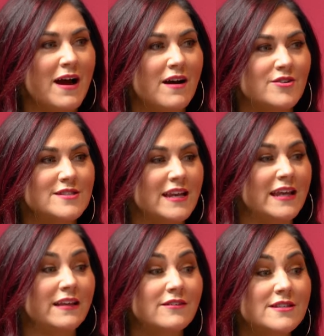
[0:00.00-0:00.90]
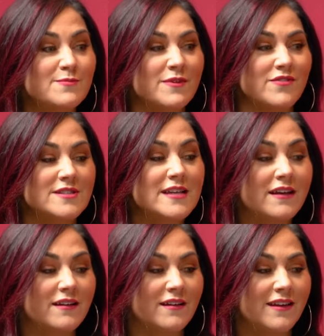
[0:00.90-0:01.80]
house," and he looked at me for a
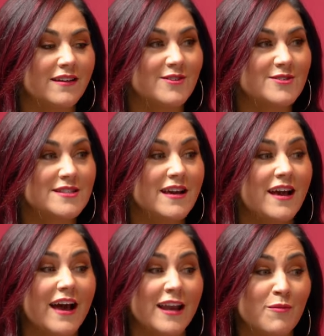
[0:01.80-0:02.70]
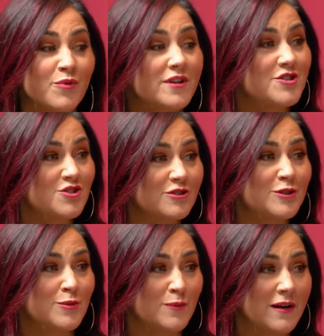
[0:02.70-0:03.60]
second, and he goes, "And I'm pretty sure
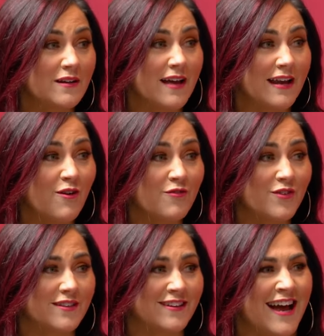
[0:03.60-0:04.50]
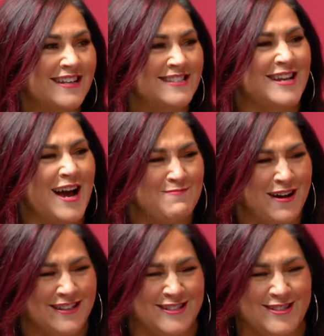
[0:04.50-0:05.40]
you were wearing that outfit the last time yeah,
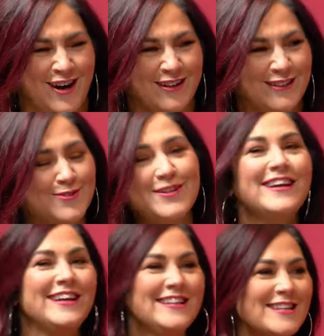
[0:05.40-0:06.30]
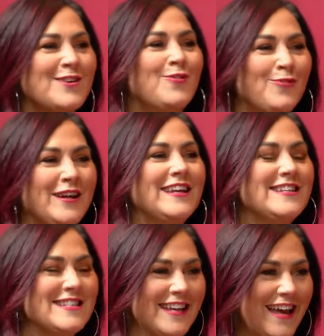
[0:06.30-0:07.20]
I yeah, saw you." He's like, "We
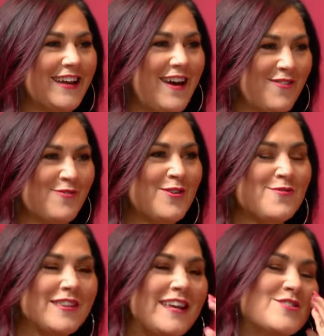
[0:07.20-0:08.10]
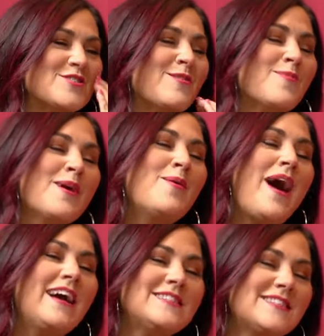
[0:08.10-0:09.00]
need to get have a real relationship."
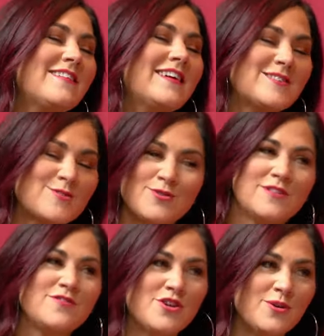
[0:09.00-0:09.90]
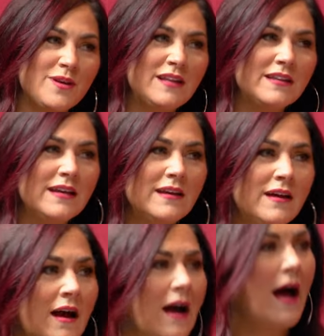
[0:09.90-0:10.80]
I say that sort of jokingly.
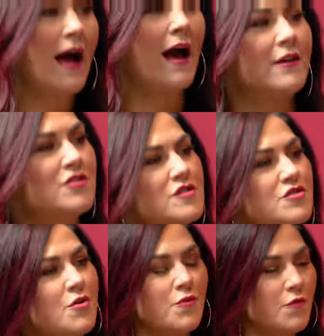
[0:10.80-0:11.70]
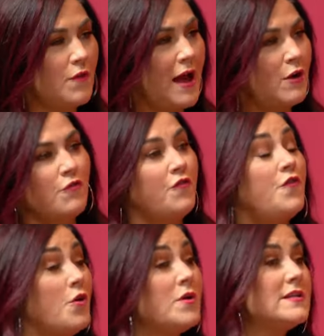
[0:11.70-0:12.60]
I, I just don't I don't
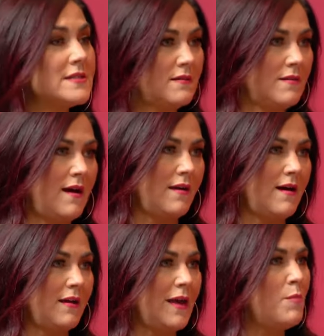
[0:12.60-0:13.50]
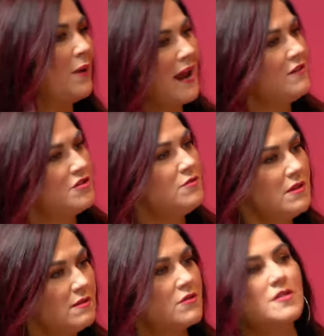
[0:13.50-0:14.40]
focus a lot on it. But I do
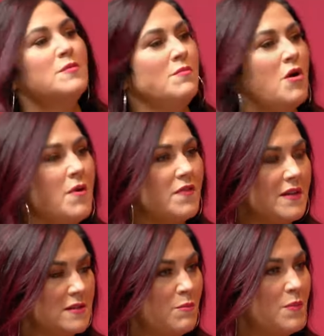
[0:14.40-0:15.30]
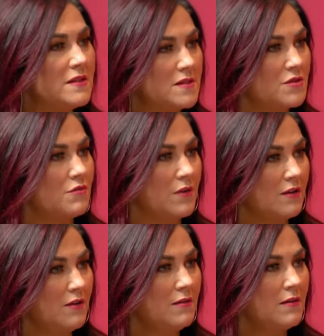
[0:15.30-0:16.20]
think there's a moment that's a bit
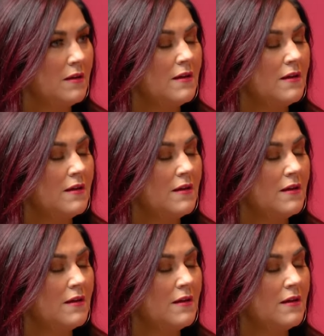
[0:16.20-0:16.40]
surreal